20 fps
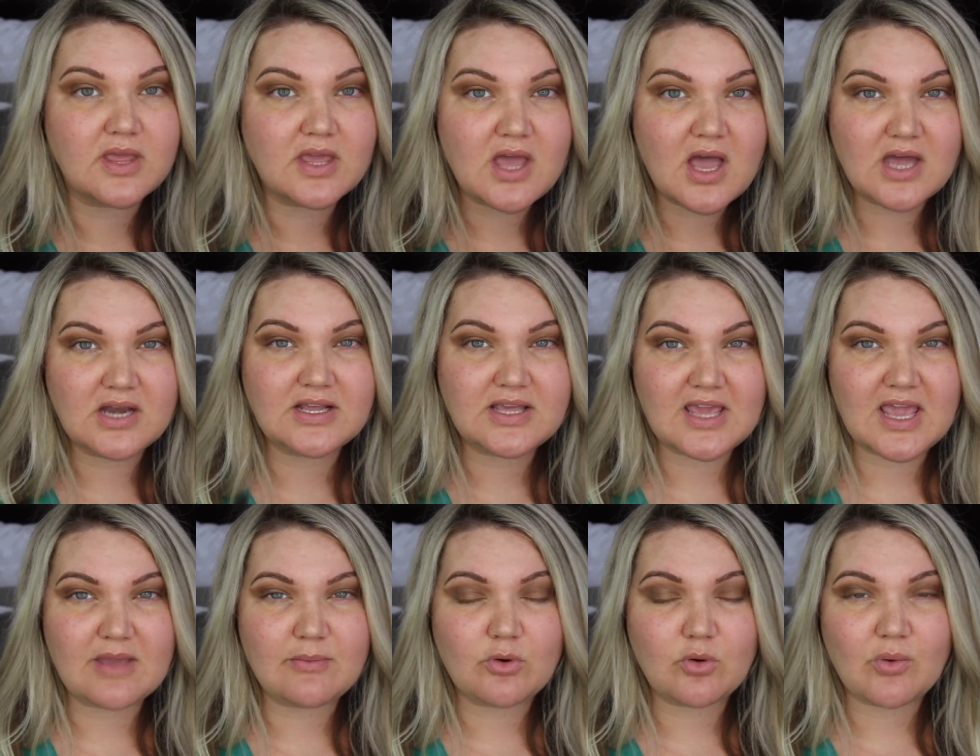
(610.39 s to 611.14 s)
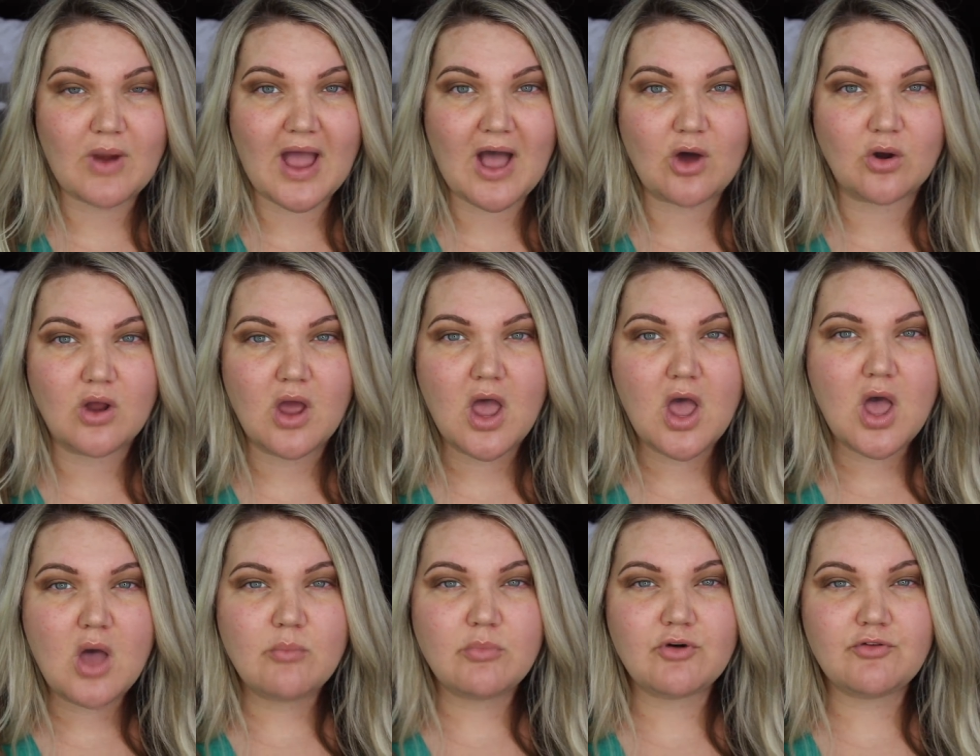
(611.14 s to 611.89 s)
It kind of came around
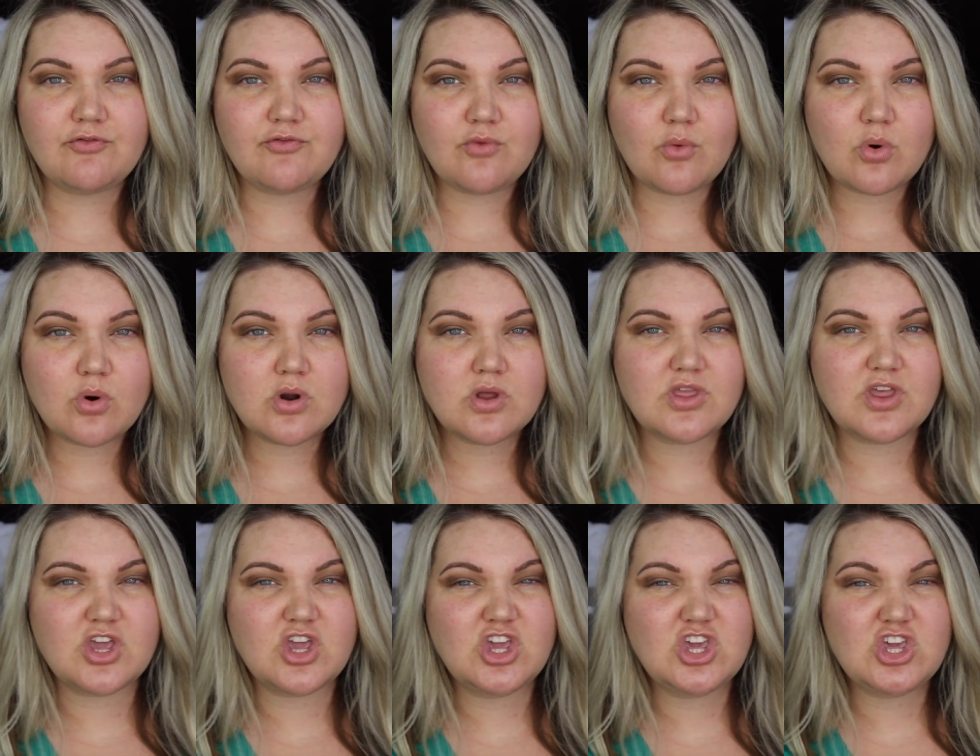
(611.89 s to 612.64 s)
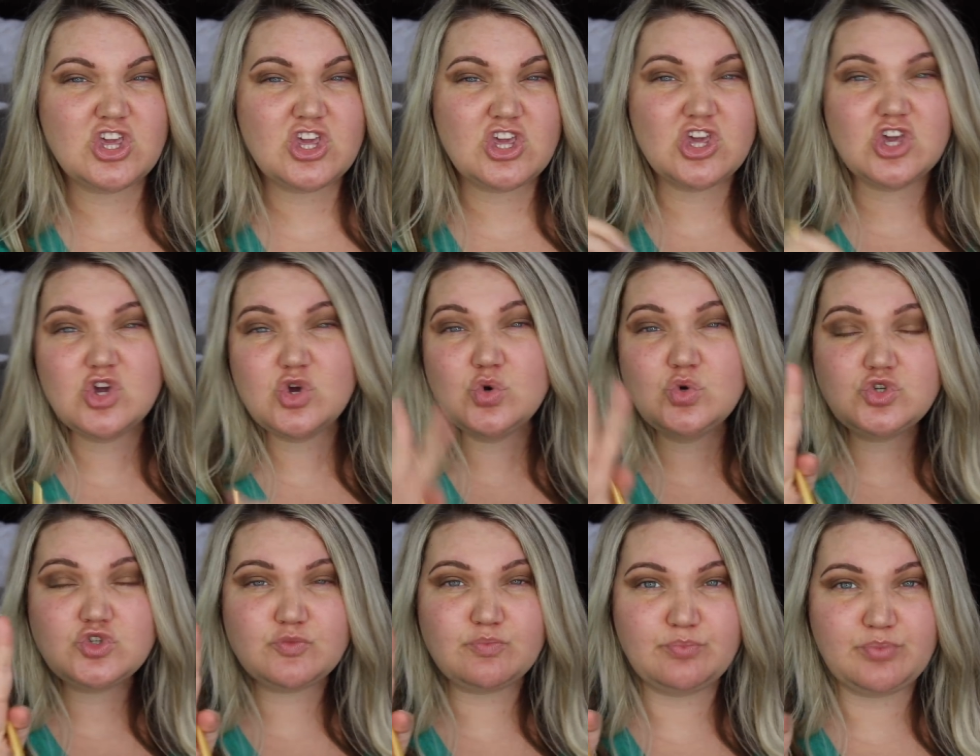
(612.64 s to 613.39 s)
before the
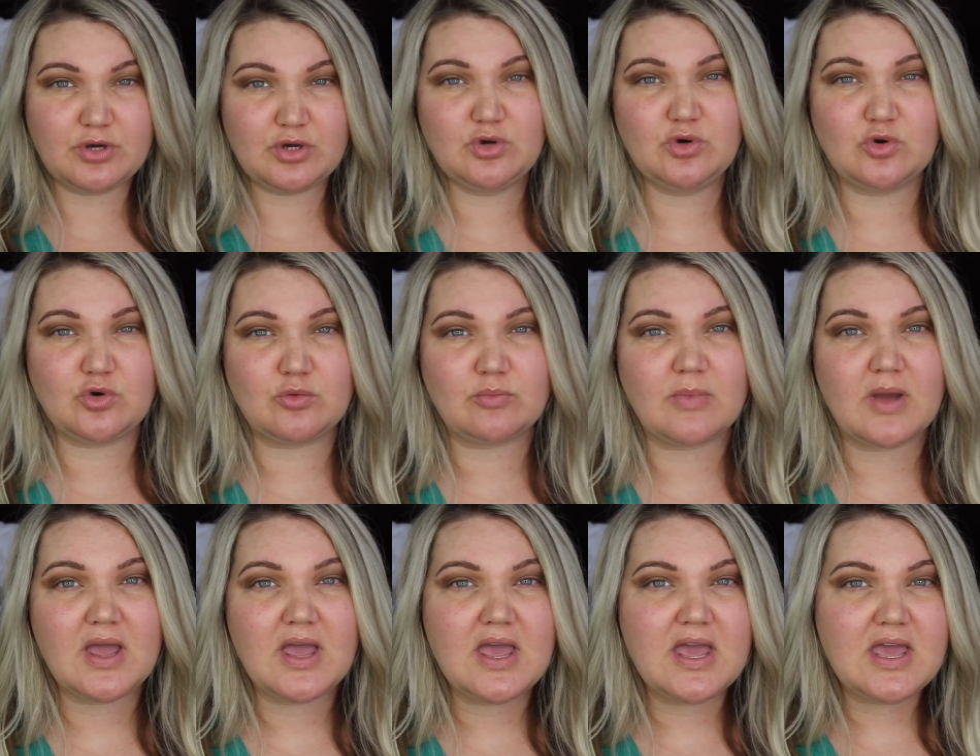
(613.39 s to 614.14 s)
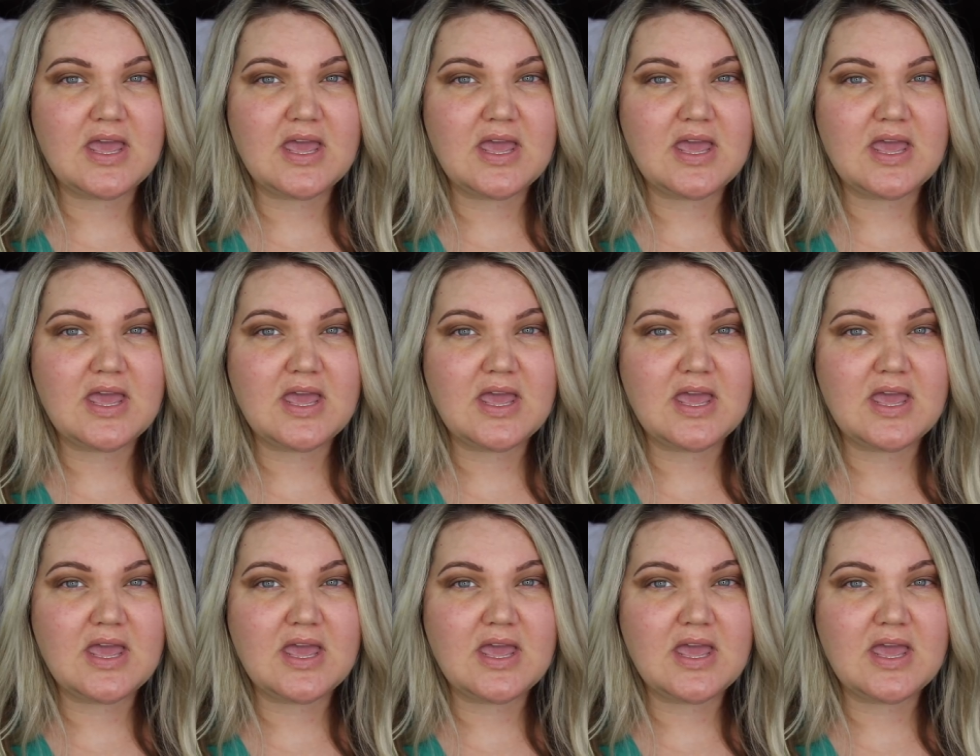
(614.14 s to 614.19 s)
huge boom